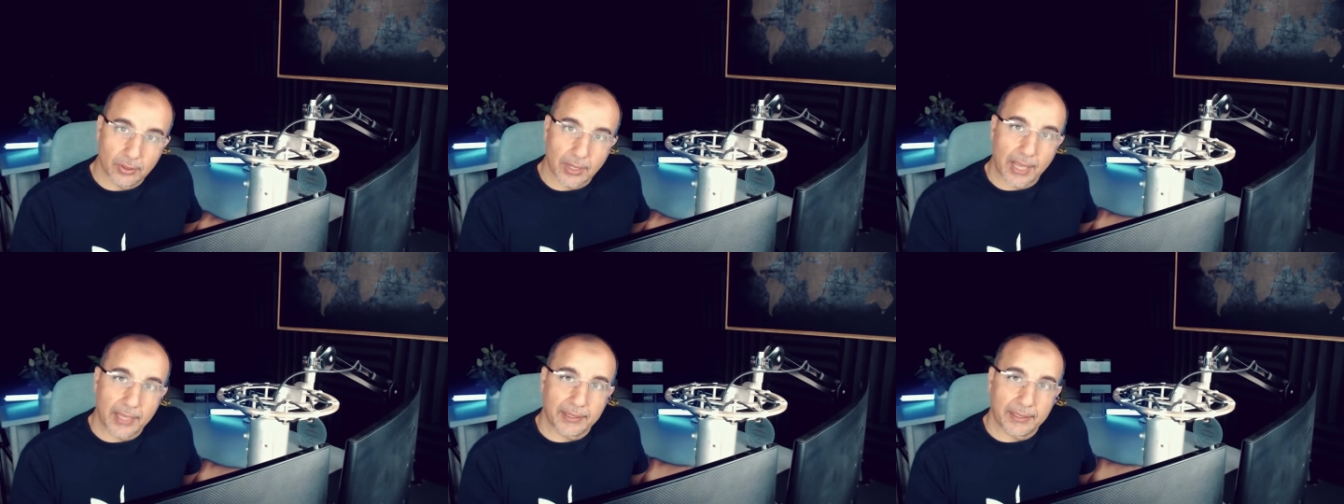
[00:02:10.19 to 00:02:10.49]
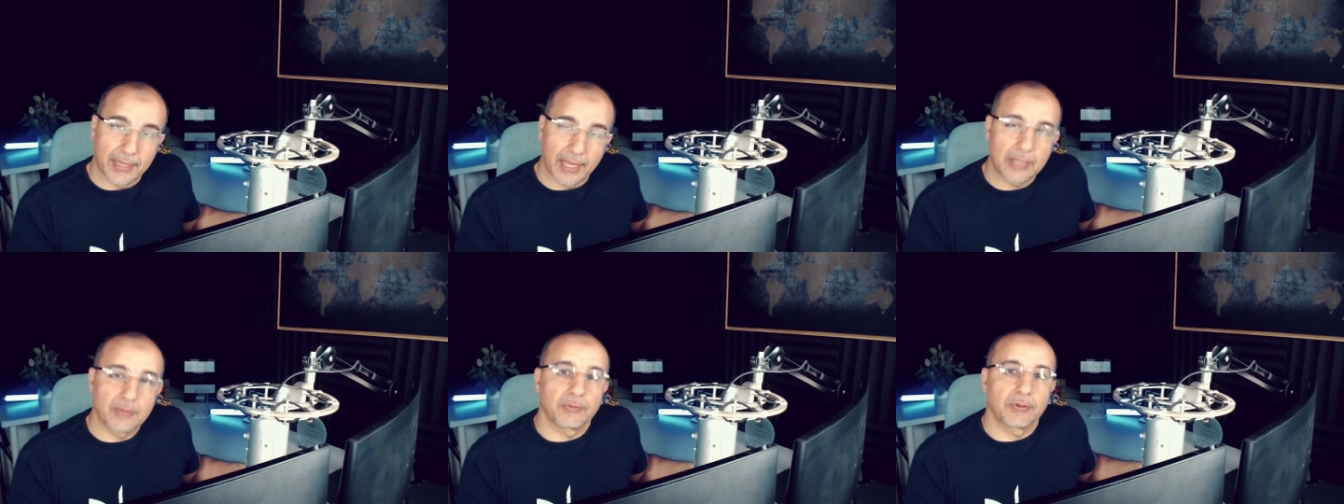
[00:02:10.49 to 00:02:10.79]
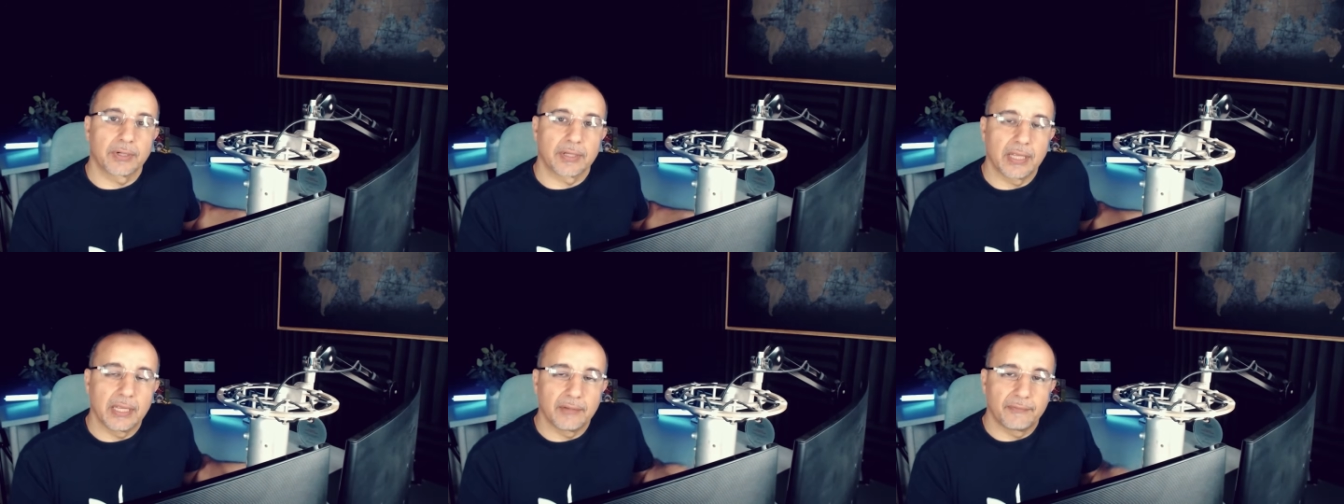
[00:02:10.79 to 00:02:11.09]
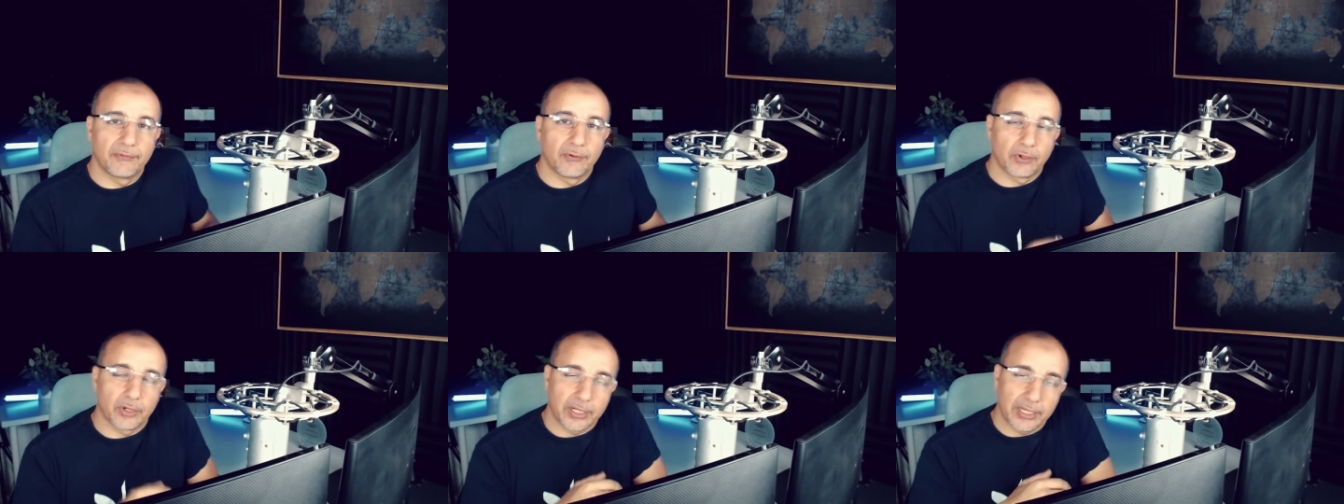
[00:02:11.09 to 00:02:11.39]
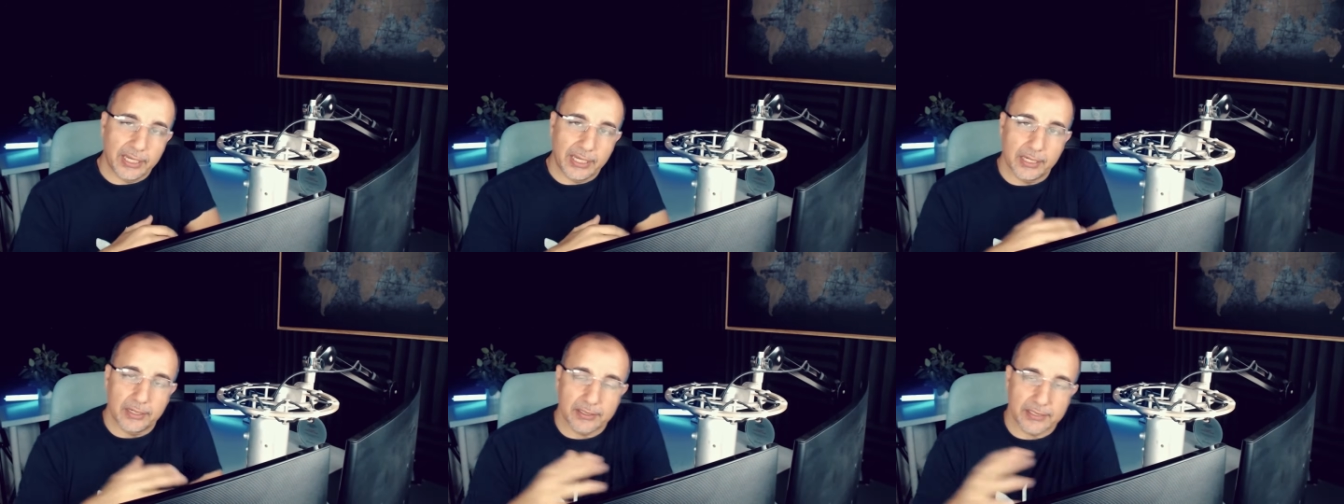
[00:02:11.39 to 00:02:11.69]
and networking for
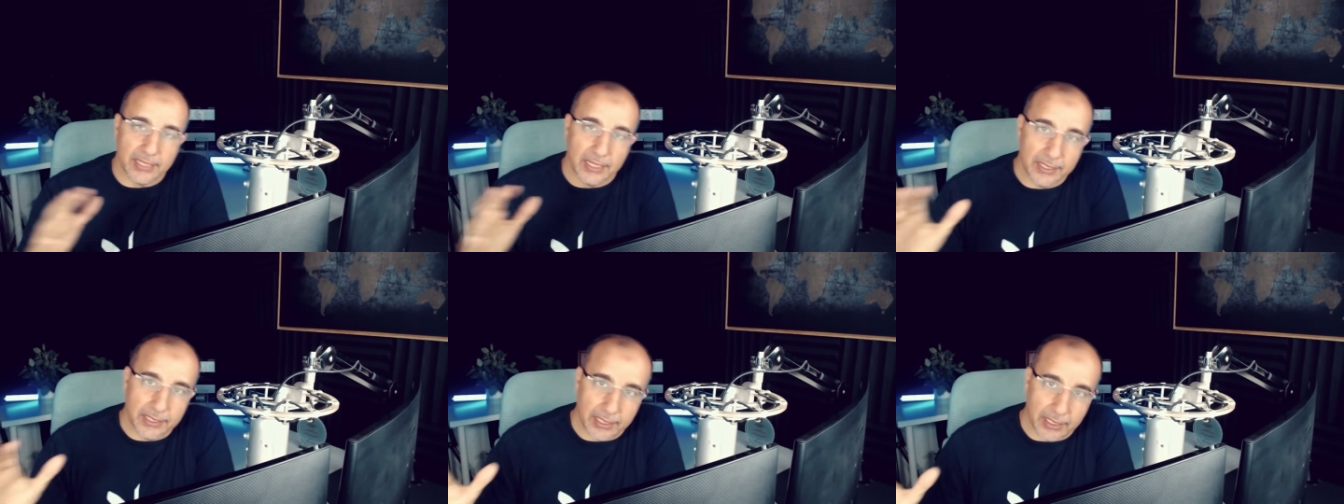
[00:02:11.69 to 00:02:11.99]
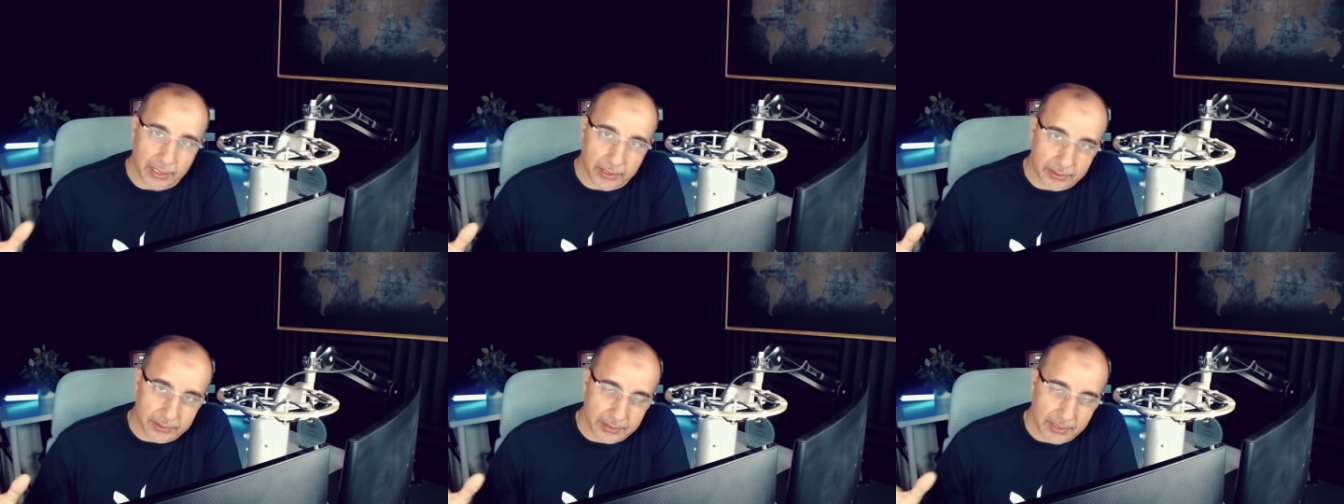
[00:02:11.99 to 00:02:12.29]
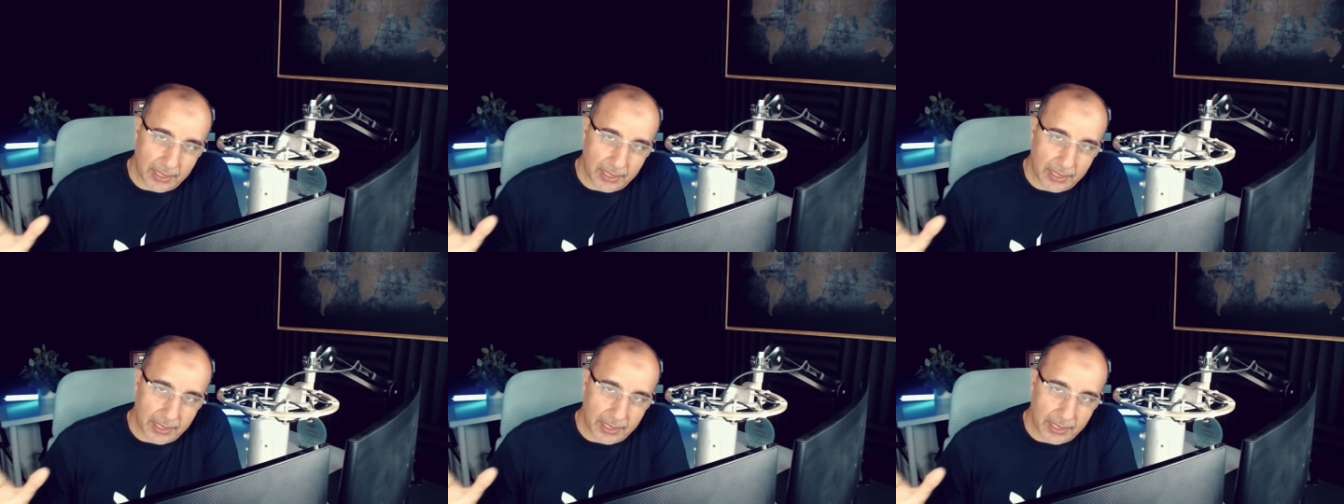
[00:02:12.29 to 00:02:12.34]
years and years,